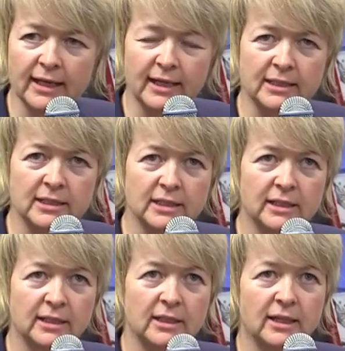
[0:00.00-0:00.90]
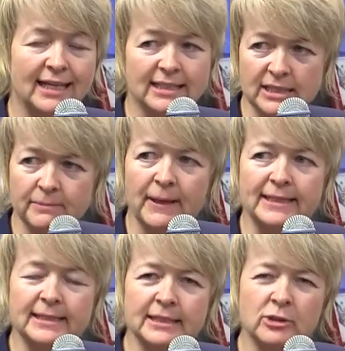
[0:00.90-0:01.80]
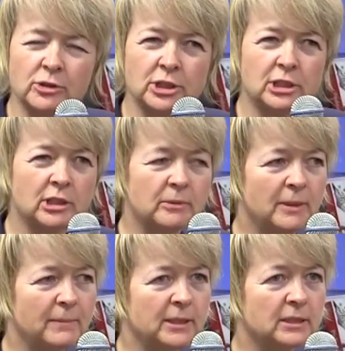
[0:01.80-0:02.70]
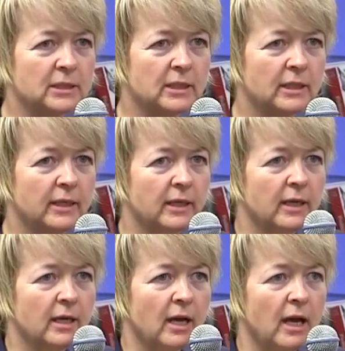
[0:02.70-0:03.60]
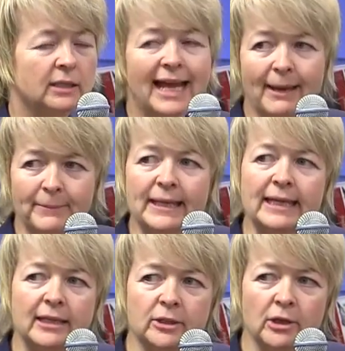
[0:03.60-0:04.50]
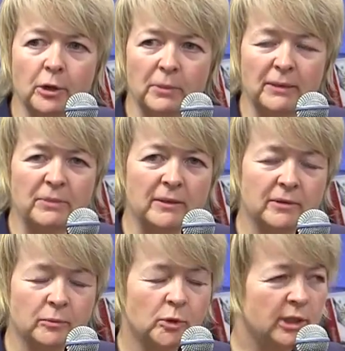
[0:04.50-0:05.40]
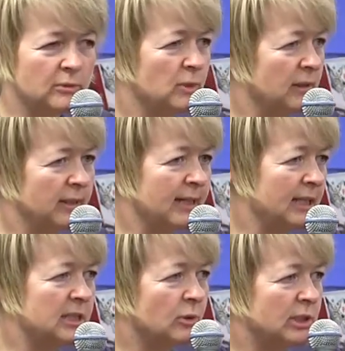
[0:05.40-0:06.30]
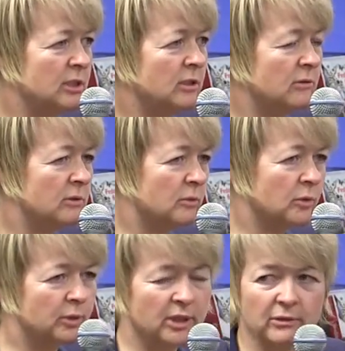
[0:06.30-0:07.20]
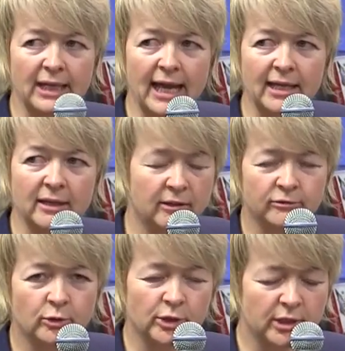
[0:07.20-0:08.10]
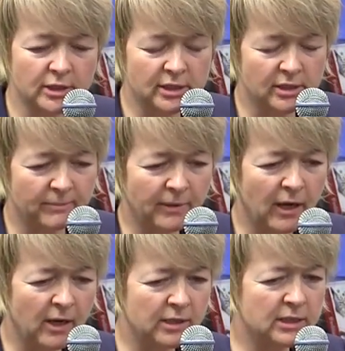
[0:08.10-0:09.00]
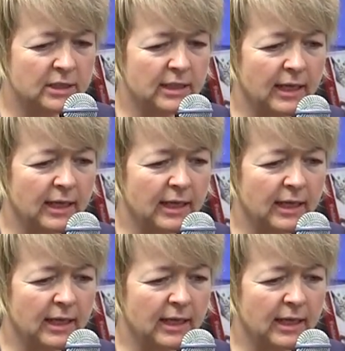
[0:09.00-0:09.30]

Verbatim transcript: I had anticipated, mm-hmm. not just mm-hmm. gloomy, but unhappy. You know, mm-hmm. the war has, in 1922, the war was only eight, uh, four years past.